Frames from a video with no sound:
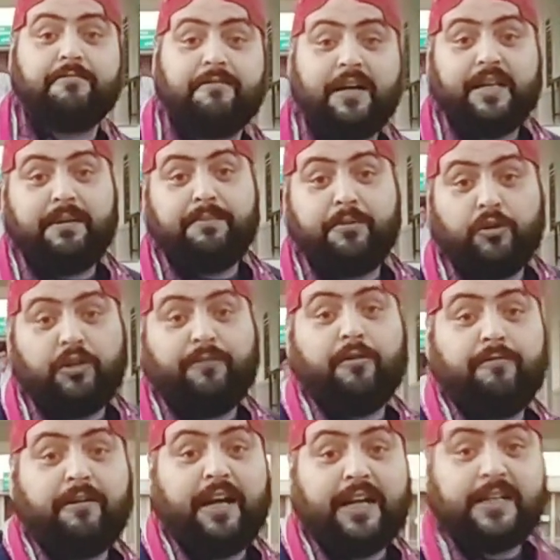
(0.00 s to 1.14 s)
very beautiful
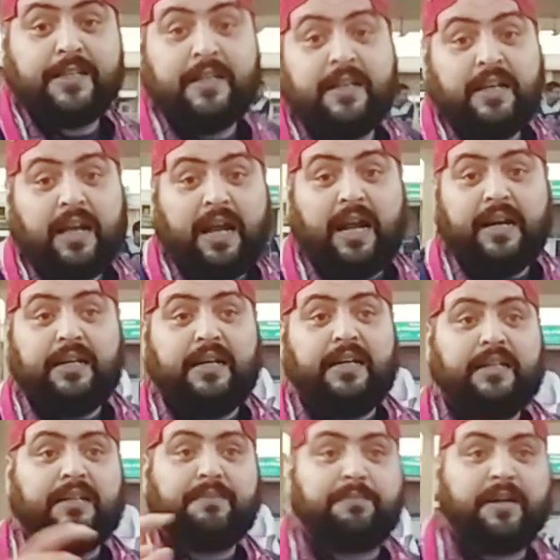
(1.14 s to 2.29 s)
facts and
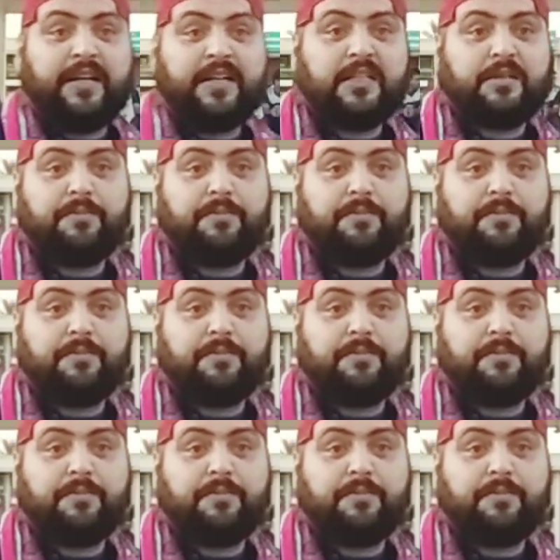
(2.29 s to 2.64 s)
it brings